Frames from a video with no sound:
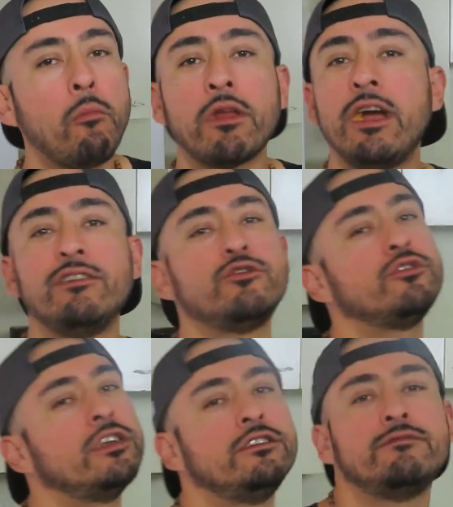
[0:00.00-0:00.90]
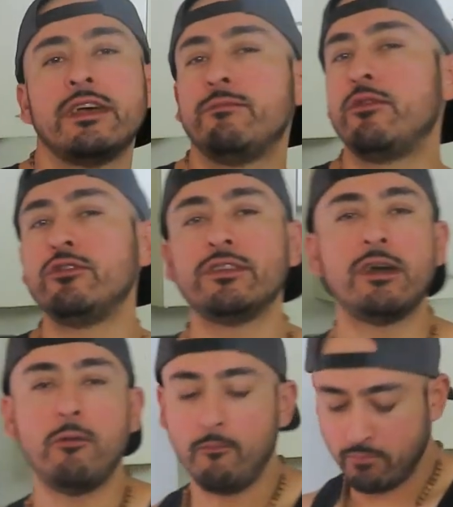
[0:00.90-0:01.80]
Guys, try these bad boys
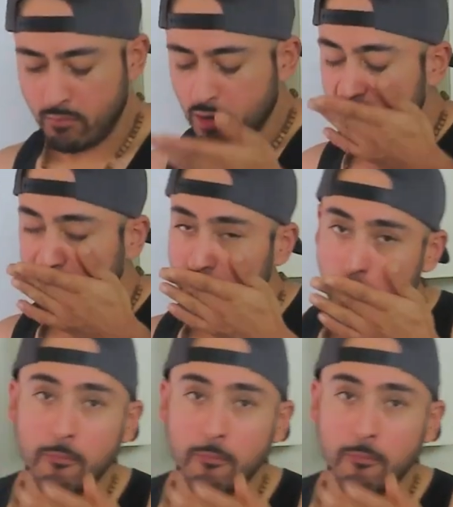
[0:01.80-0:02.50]
out, please.